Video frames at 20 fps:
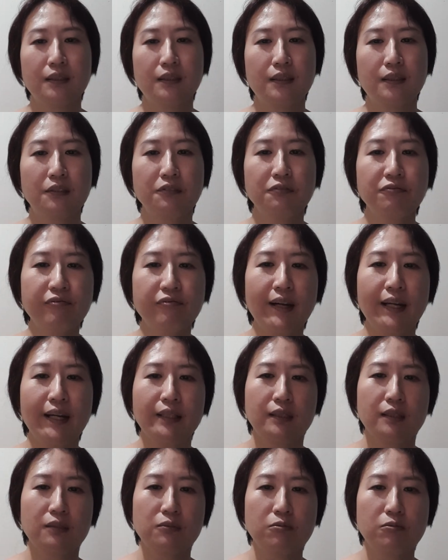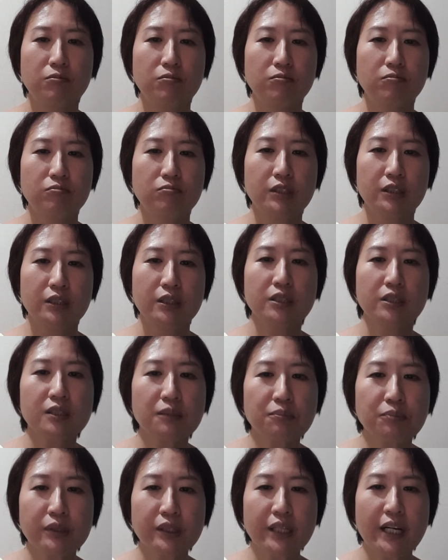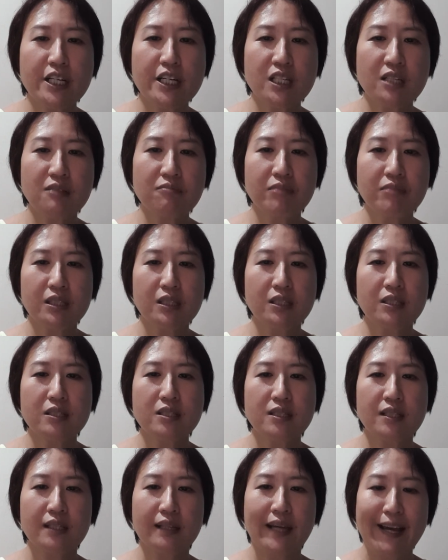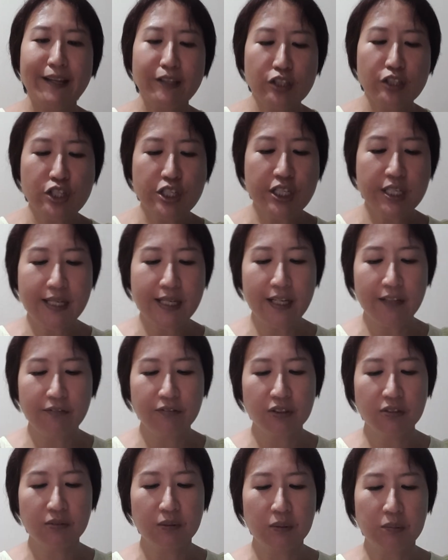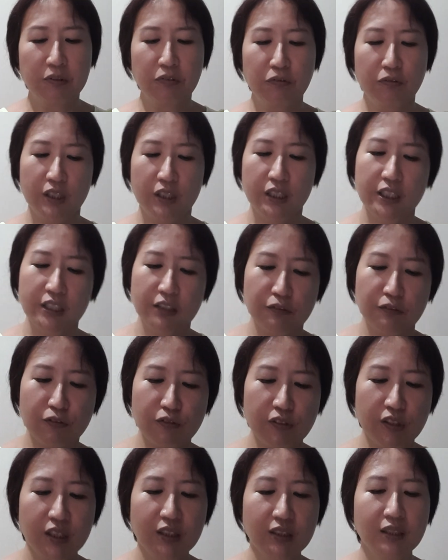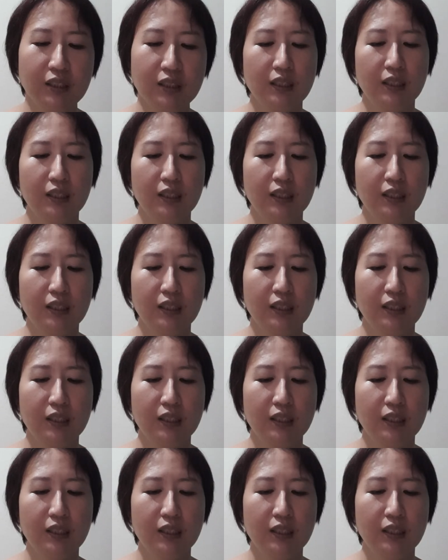affect the interpretation because the energy level will be very different.